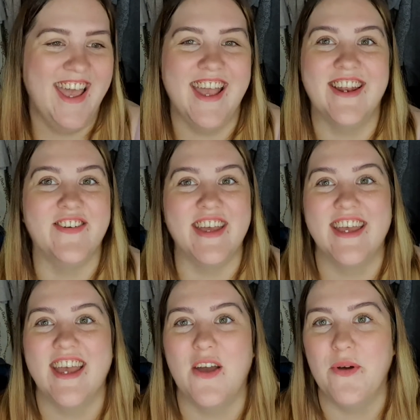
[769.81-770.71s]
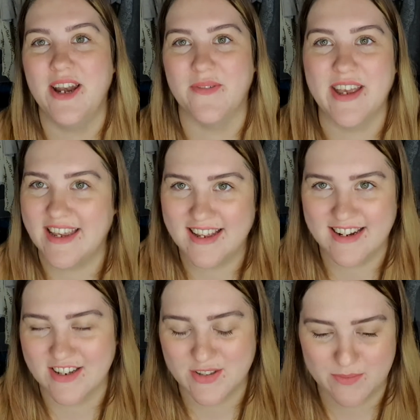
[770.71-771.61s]
Anyway, it went away
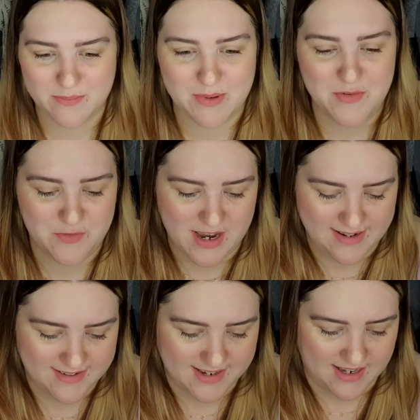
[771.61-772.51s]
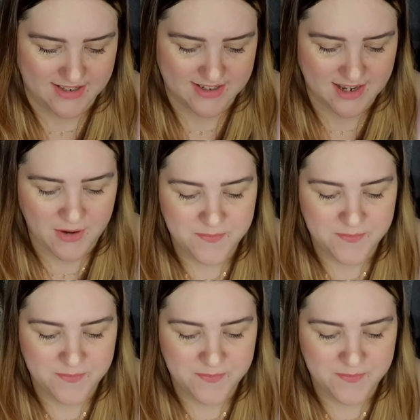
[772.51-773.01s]
and it's been fine since.